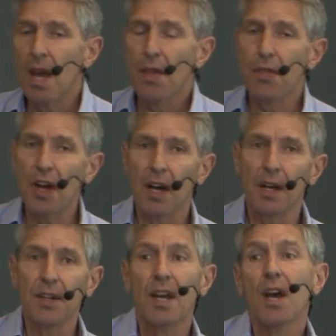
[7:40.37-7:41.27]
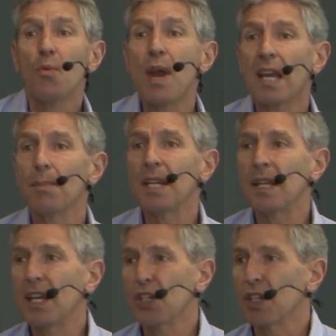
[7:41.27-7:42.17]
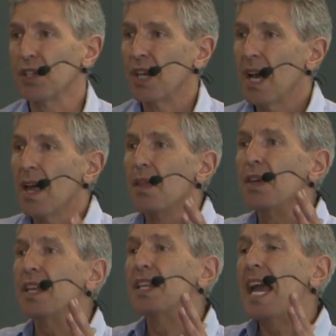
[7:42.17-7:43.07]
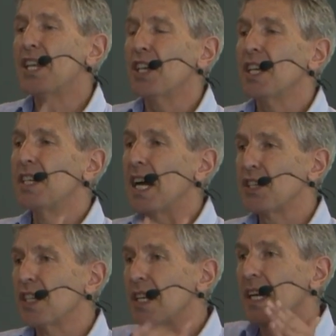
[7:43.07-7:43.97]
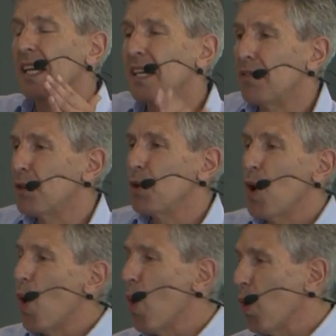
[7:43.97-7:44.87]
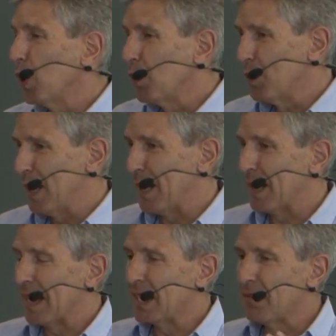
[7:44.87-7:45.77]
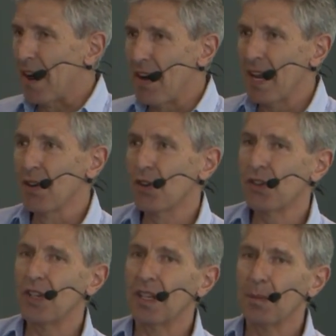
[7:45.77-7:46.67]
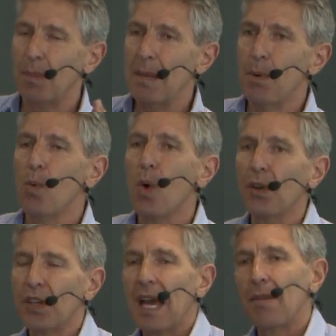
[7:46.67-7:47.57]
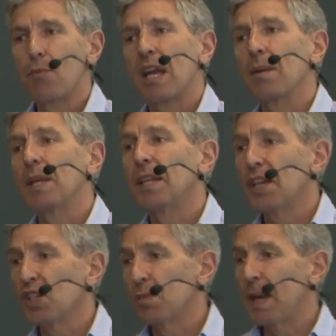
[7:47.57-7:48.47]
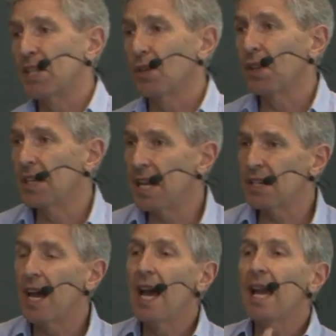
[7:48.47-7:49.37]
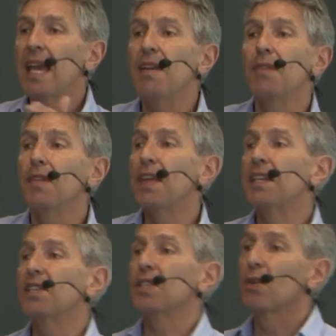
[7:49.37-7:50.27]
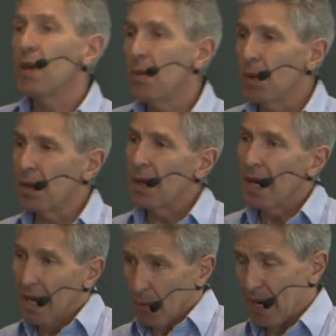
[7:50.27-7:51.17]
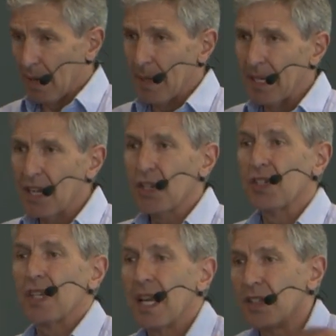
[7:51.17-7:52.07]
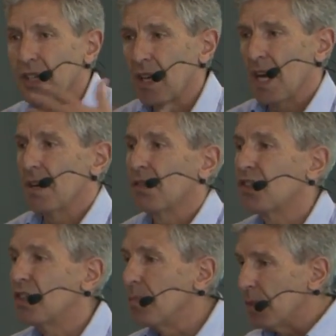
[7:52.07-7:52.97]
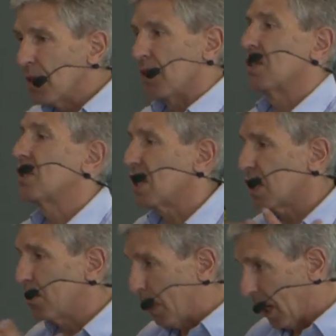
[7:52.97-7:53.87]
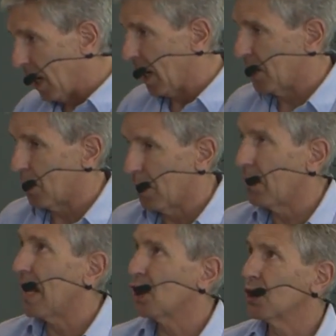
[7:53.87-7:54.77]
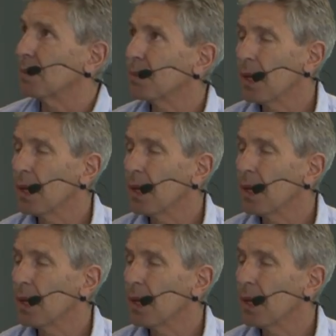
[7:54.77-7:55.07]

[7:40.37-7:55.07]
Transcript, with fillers: Third, recommendations. The data doesn't give you all you need. It's very interesting that people want to have recommendations based on the data. Even if they disagree with the recommendations, it's a kind of stimulus, it's a spur to reflection.